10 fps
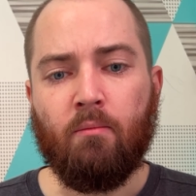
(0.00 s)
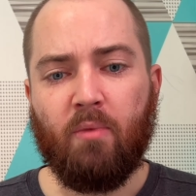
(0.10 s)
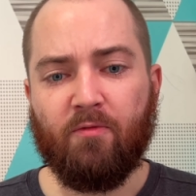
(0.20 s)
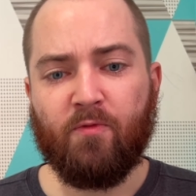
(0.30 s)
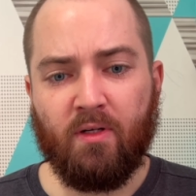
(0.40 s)

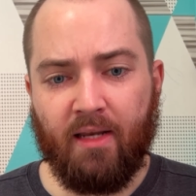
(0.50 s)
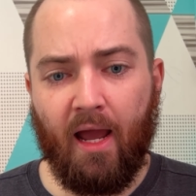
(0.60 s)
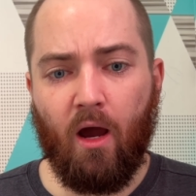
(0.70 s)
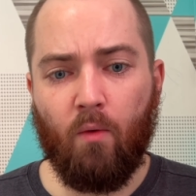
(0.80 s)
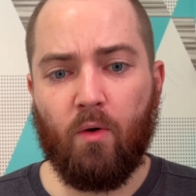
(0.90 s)
But for
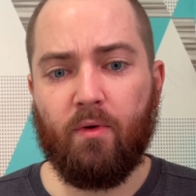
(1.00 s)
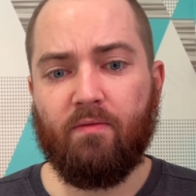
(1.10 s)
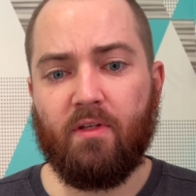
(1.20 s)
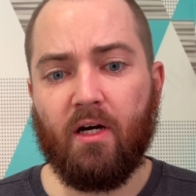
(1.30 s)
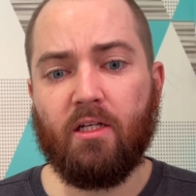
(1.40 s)
now, what
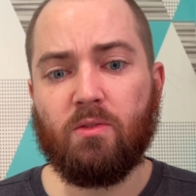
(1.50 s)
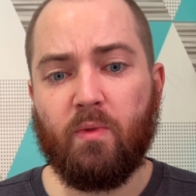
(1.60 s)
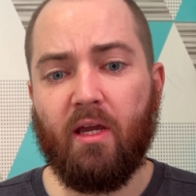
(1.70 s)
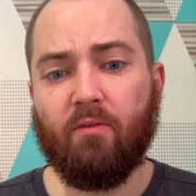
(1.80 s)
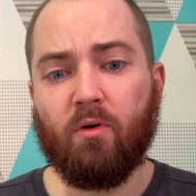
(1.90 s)
we've done is
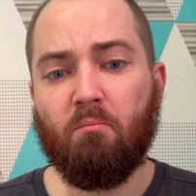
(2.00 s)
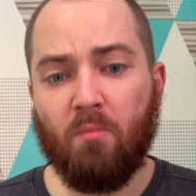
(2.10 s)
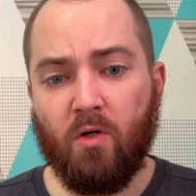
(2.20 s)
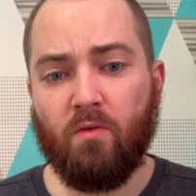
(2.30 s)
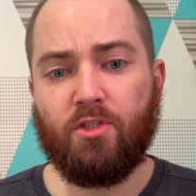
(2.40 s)
we have
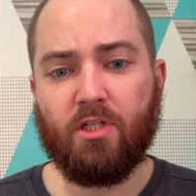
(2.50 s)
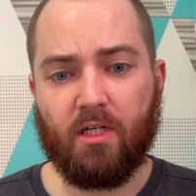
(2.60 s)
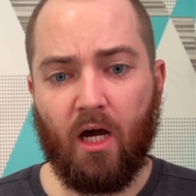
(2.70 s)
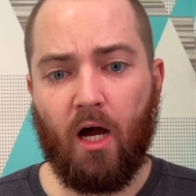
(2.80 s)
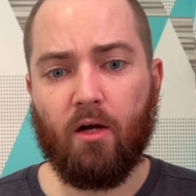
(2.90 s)
removed
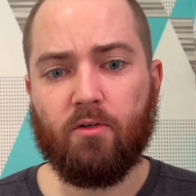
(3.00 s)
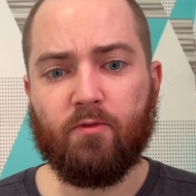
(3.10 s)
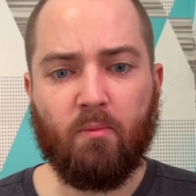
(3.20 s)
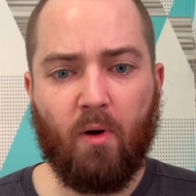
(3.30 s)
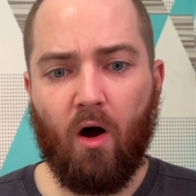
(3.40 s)
Chicago from